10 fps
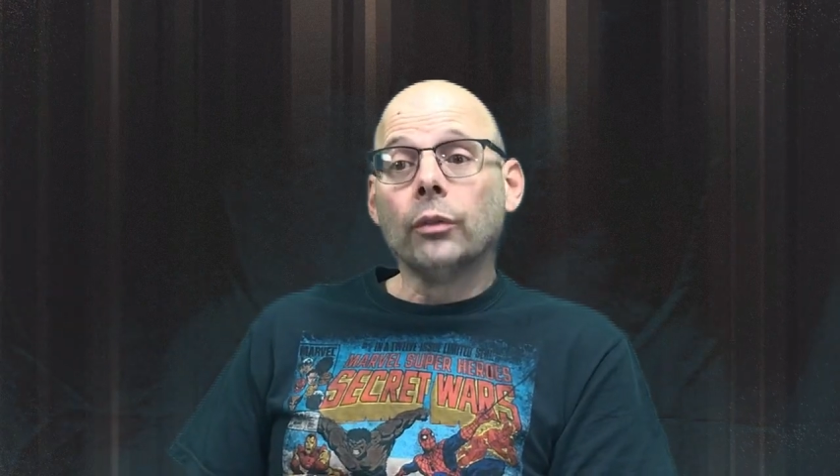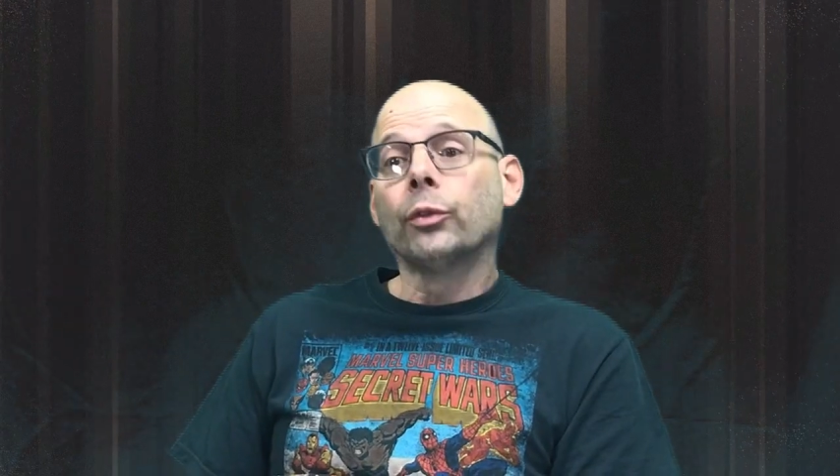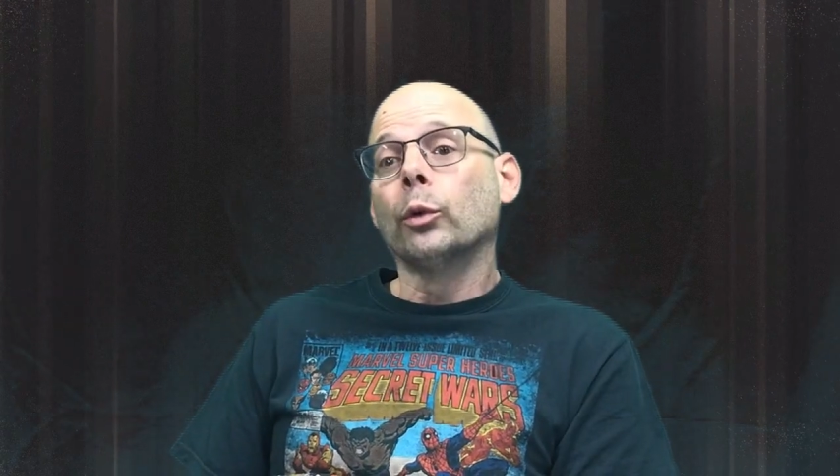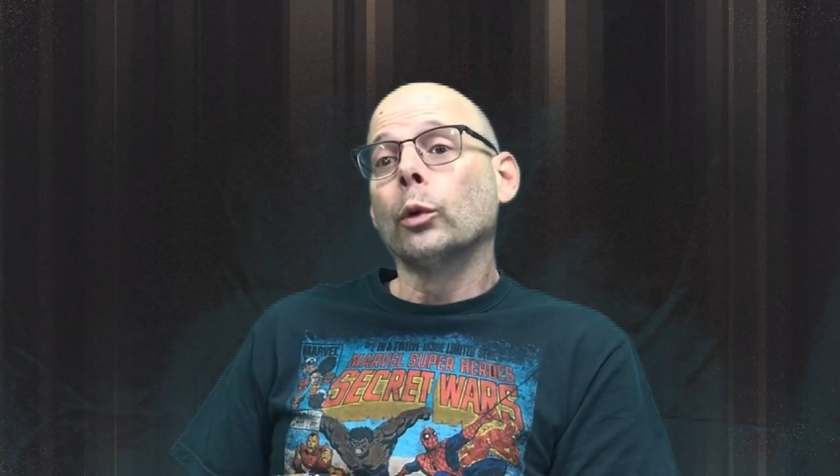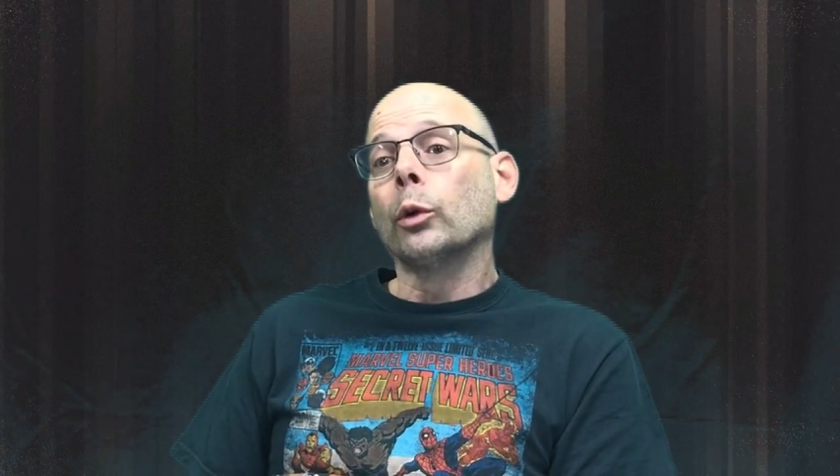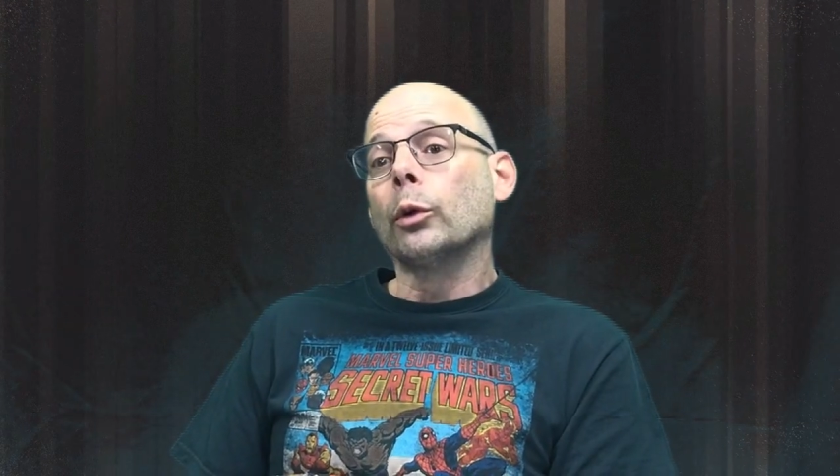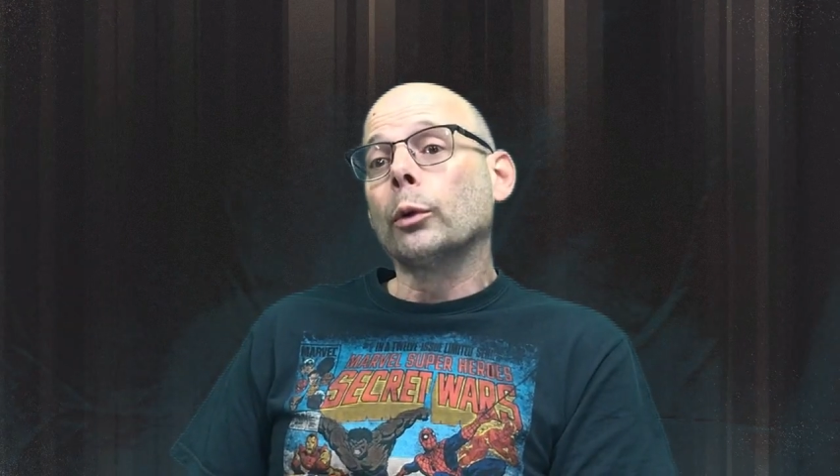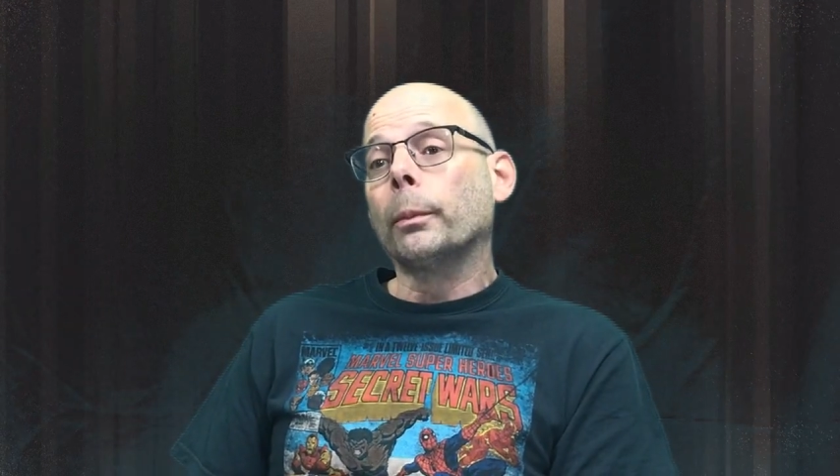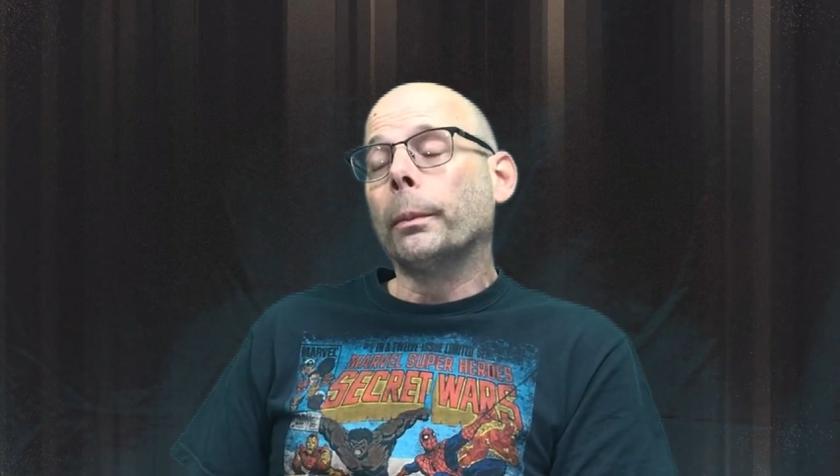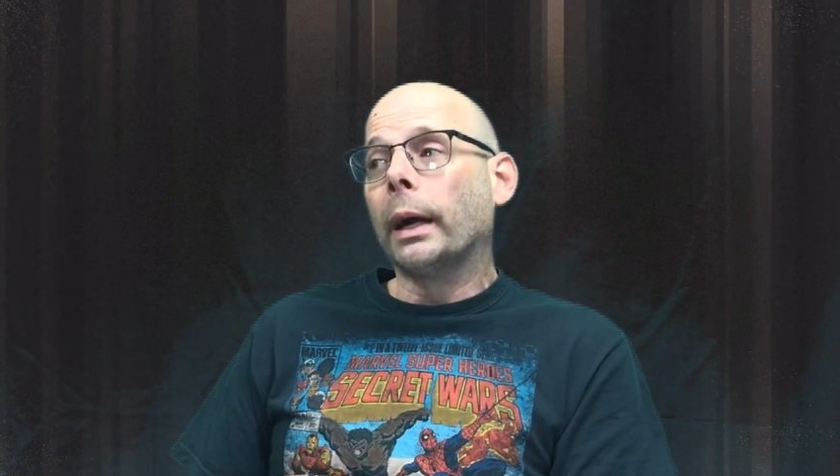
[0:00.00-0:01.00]

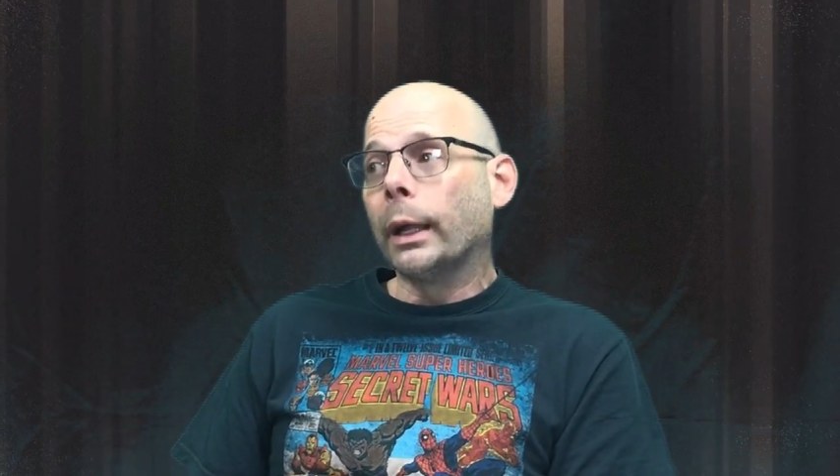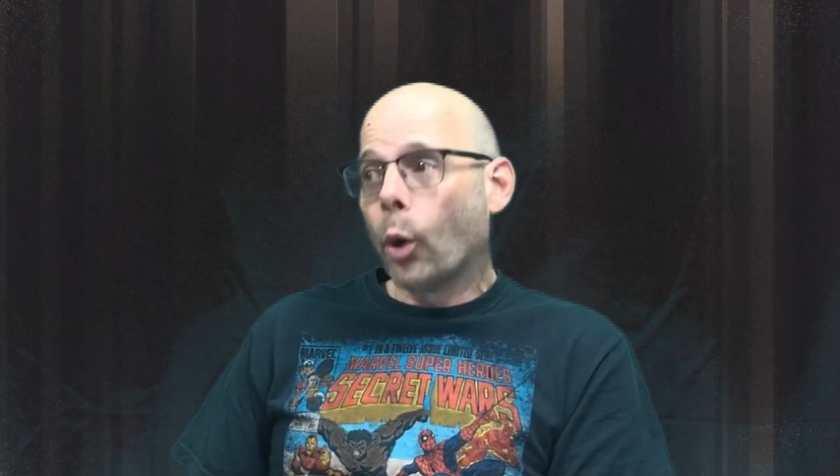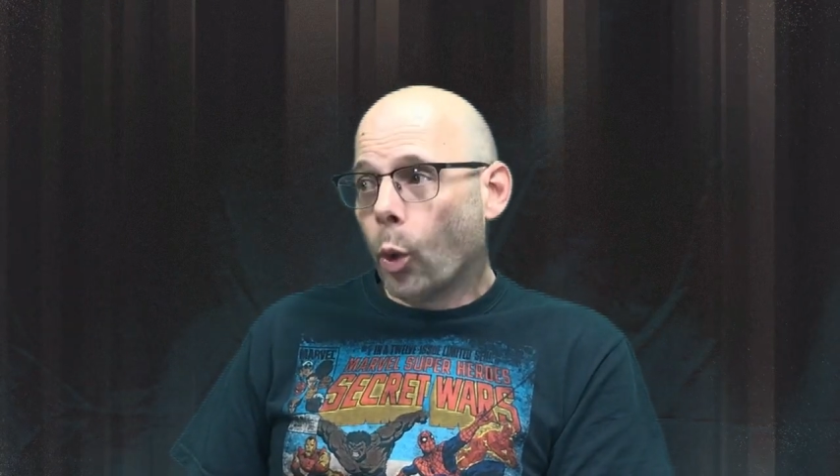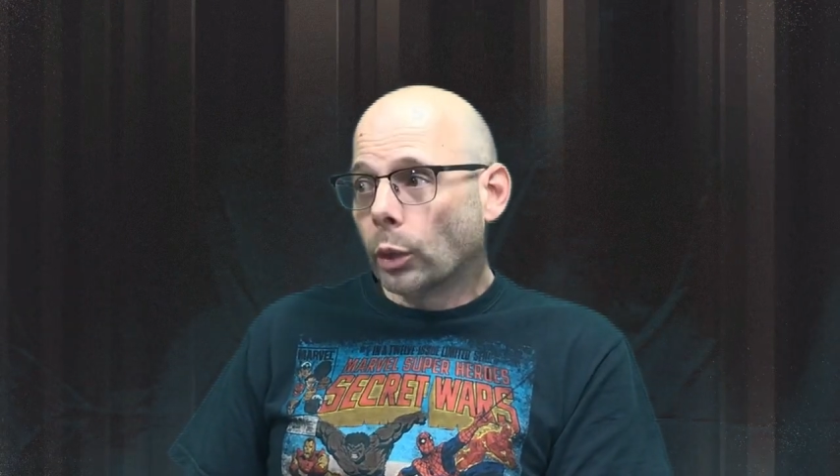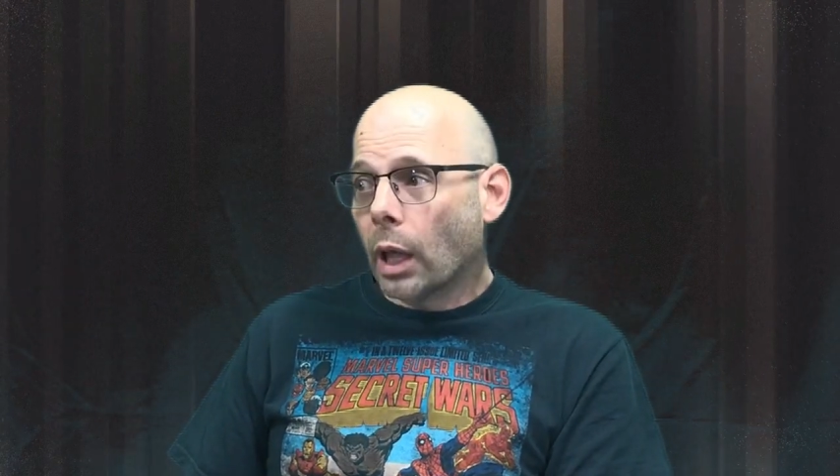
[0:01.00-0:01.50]
for my whole